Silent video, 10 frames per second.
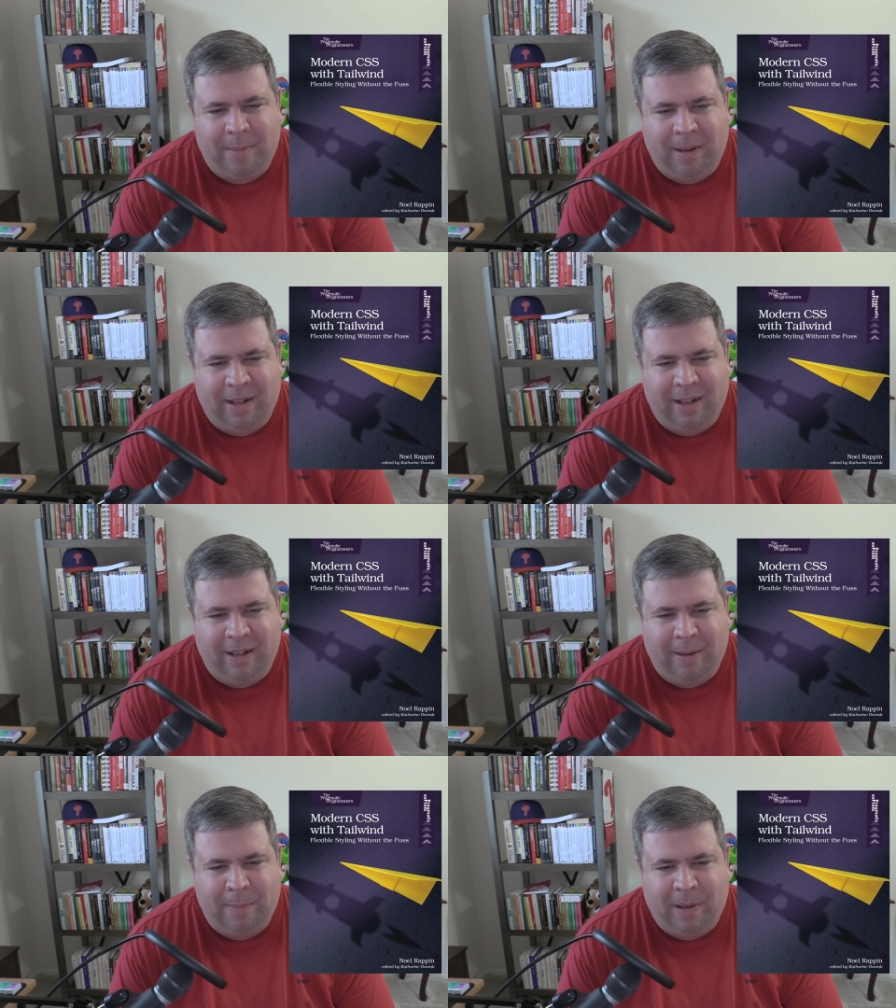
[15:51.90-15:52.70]

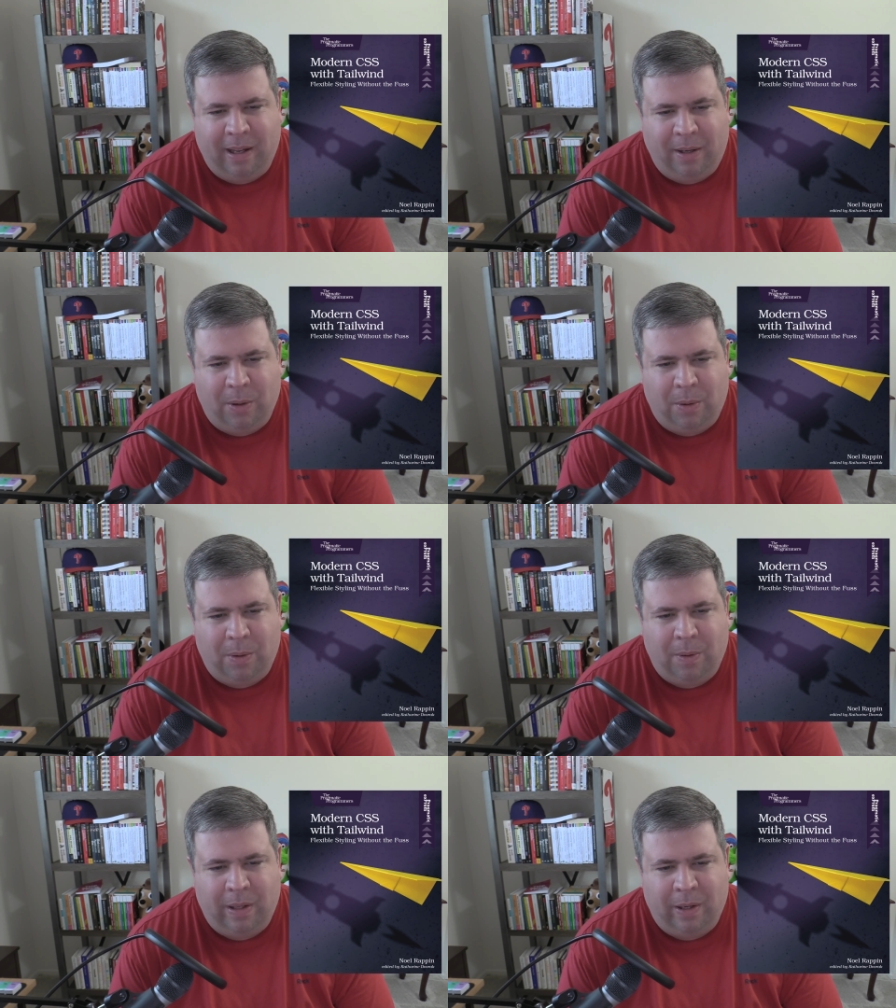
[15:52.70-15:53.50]
by
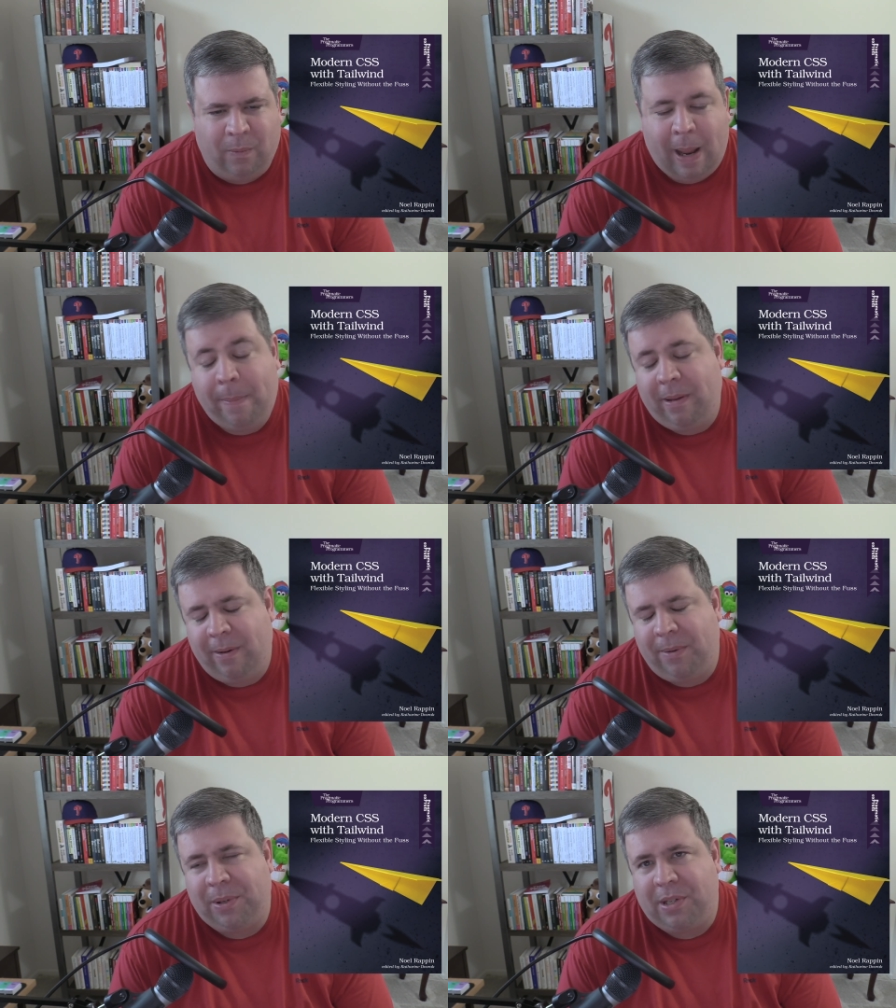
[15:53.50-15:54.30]
Noel
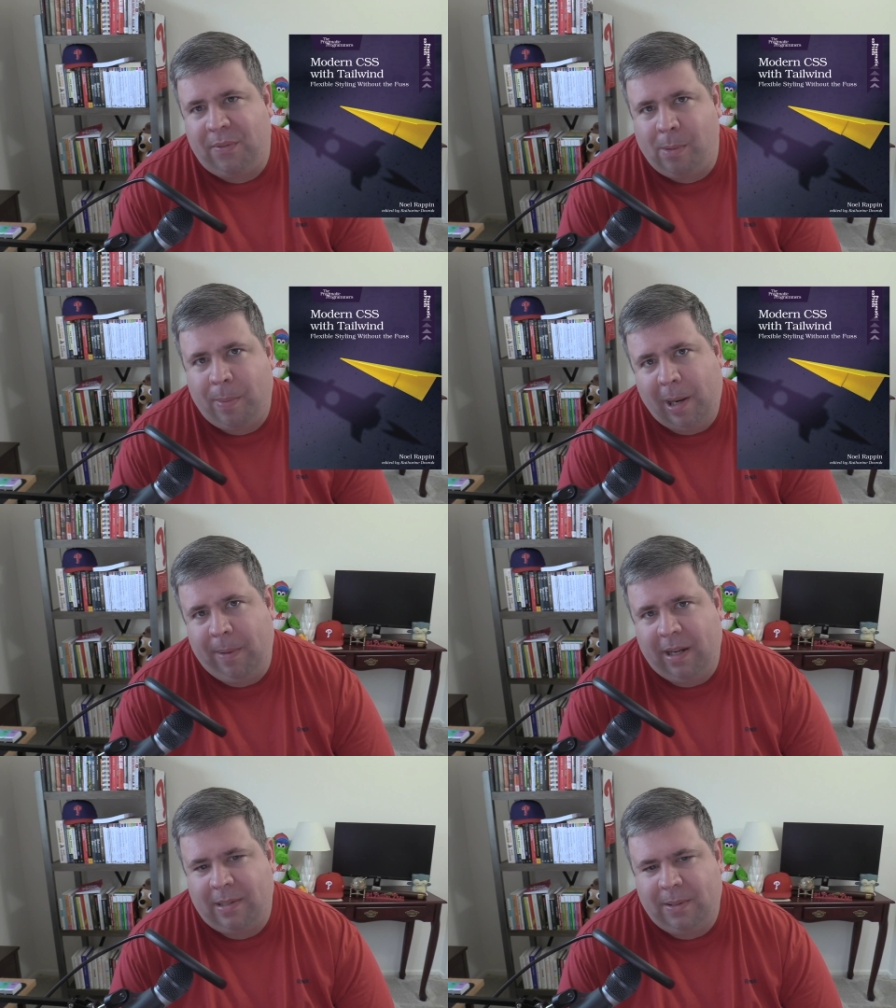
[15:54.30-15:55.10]
Rappin, which is from the
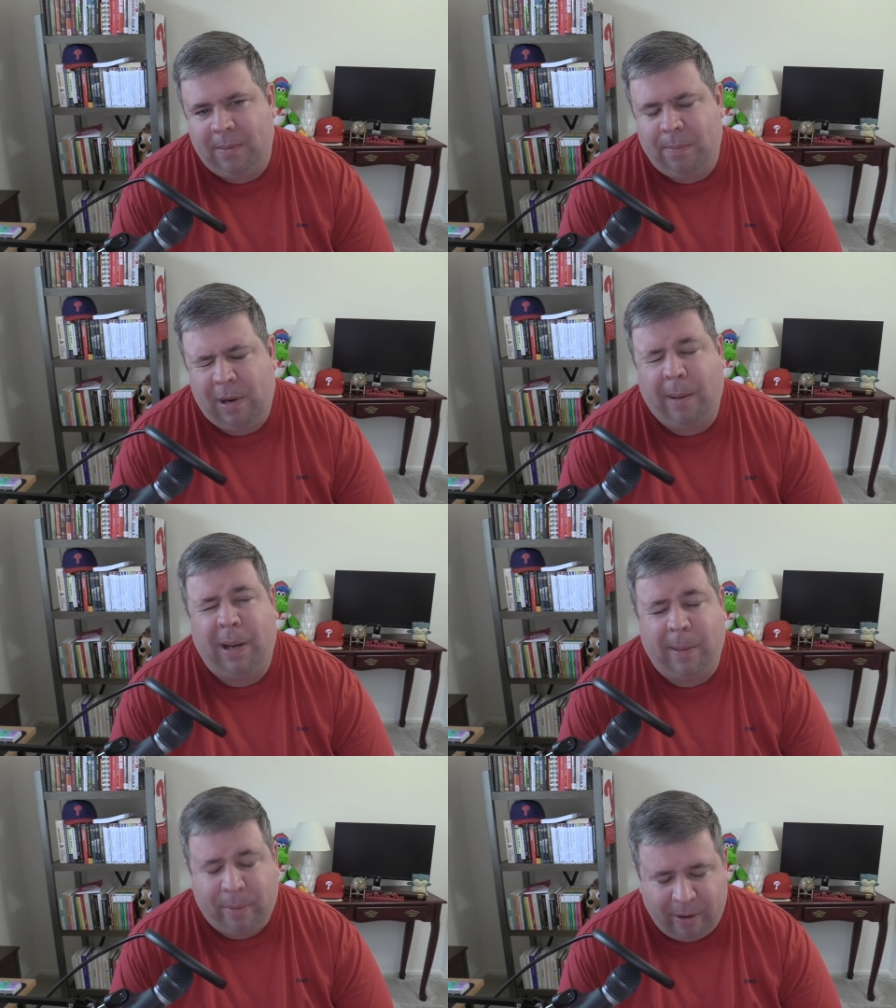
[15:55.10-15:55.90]

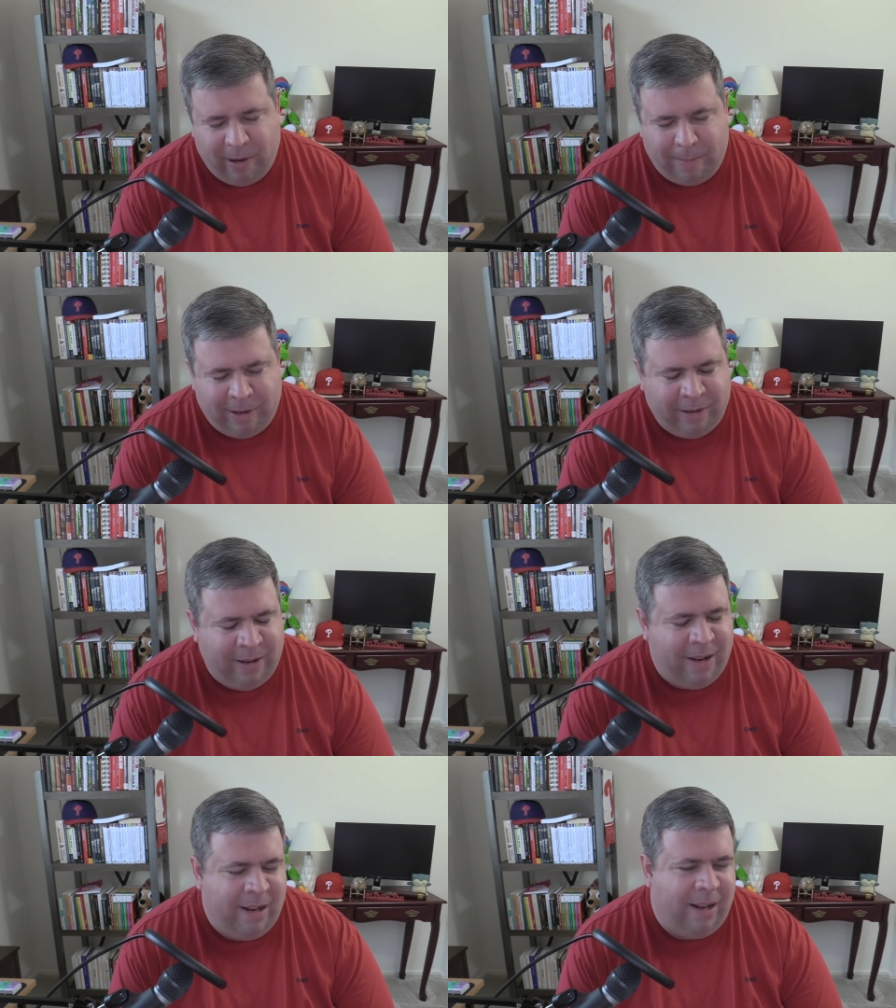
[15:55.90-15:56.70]
Pragmatic Programmer.
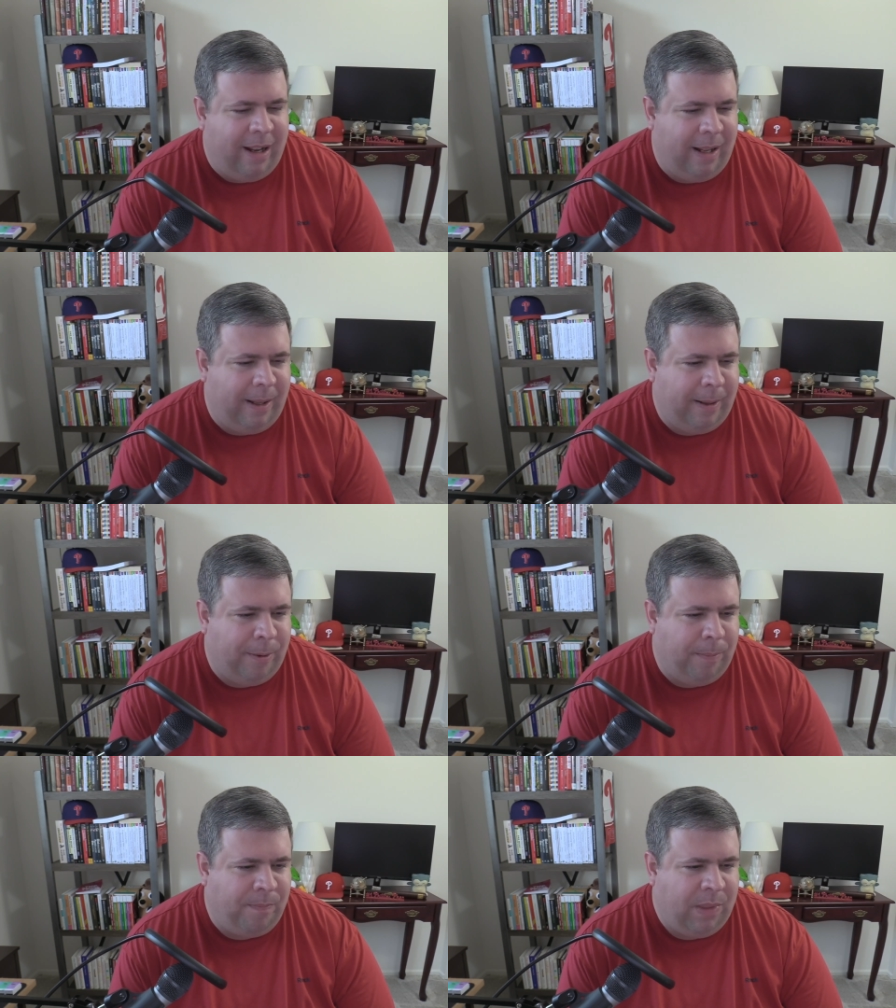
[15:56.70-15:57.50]

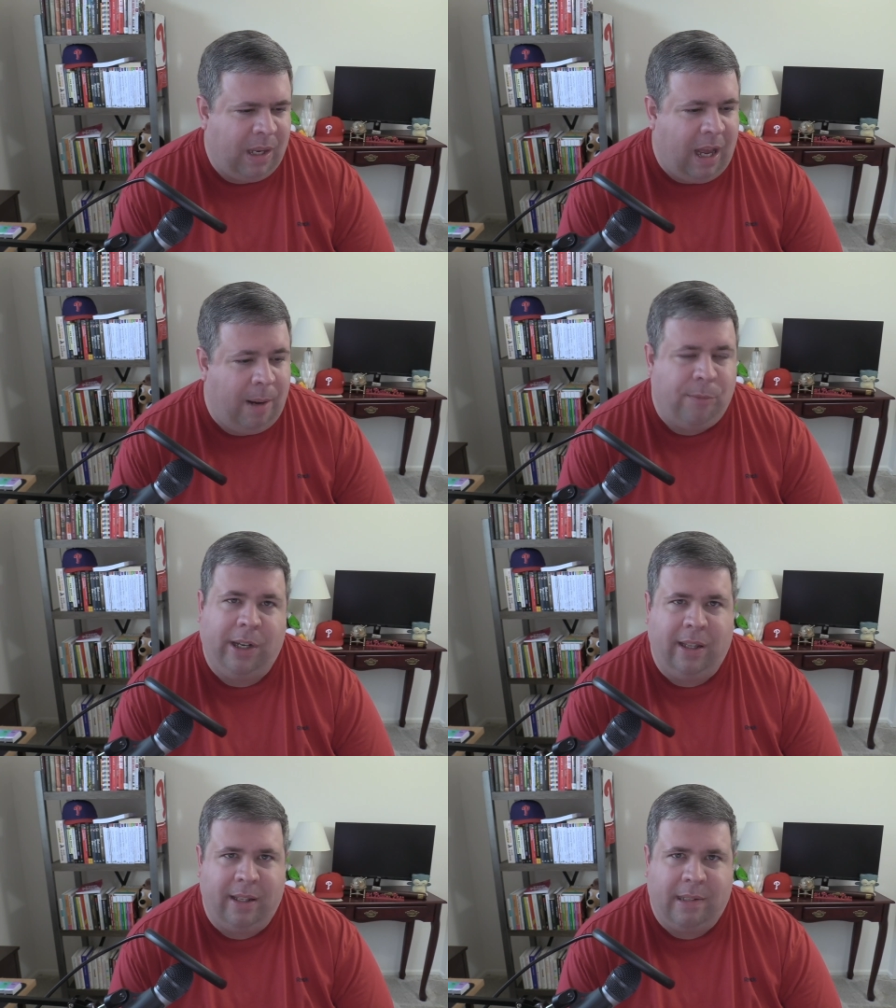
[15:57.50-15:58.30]
I'm
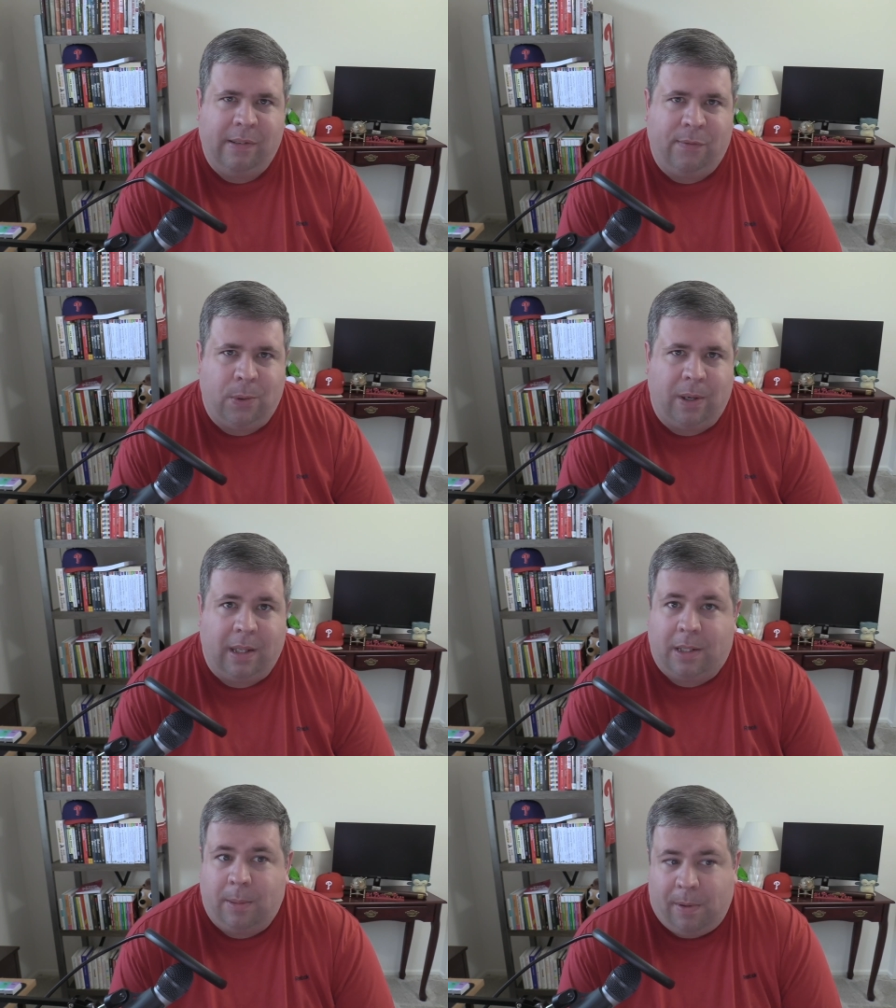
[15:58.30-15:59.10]
reading this for
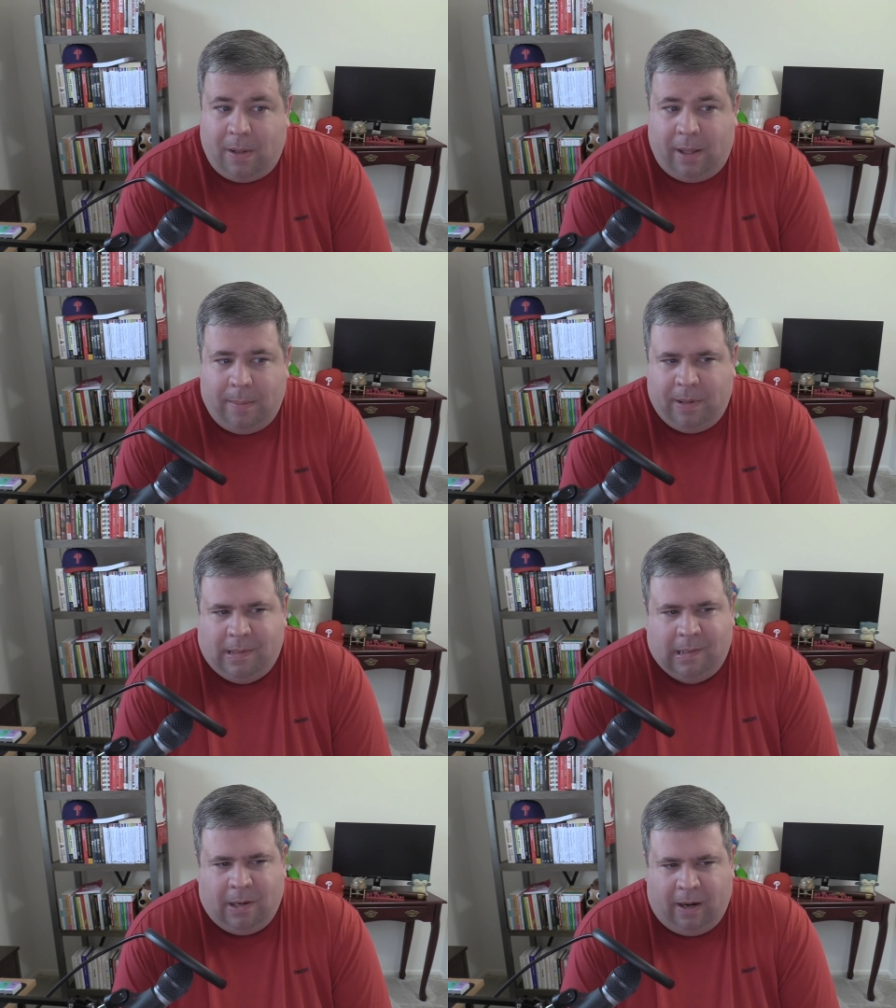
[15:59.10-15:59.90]
Elixir Book Club. This is our